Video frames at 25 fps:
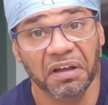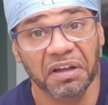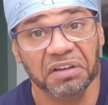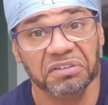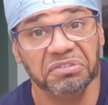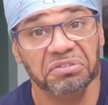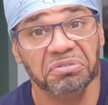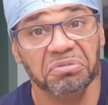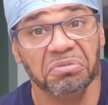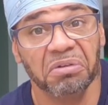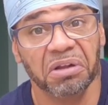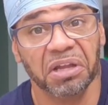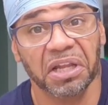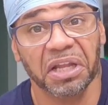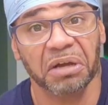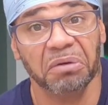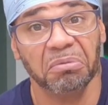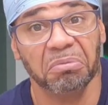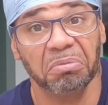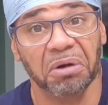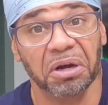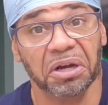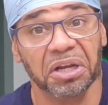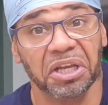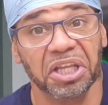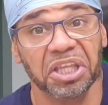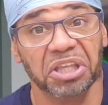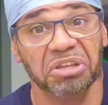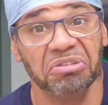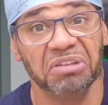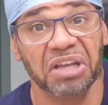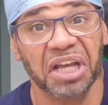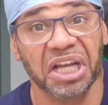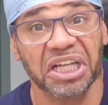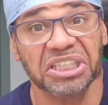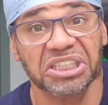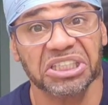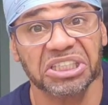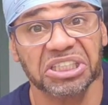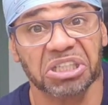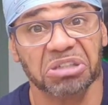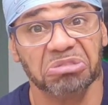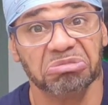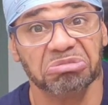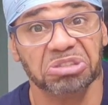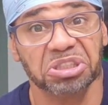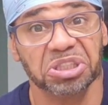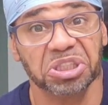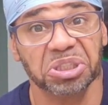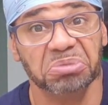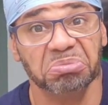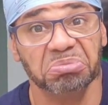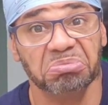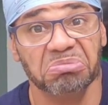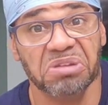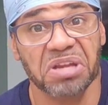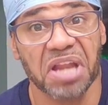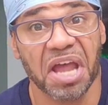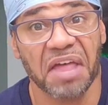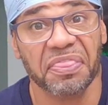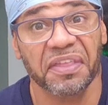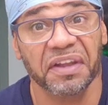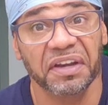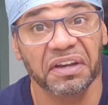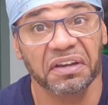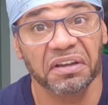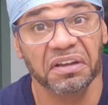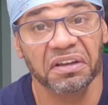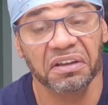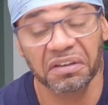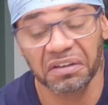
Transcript: I do all that work and you guys don't do nothing.